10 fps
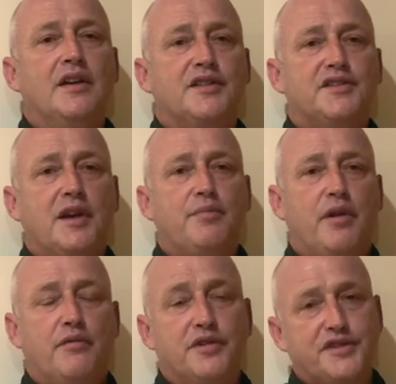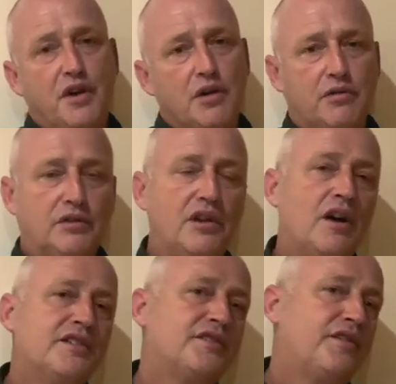separate recycled
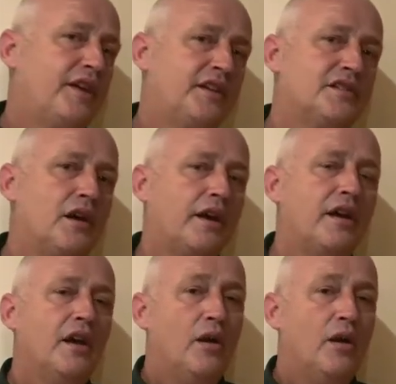lines to things like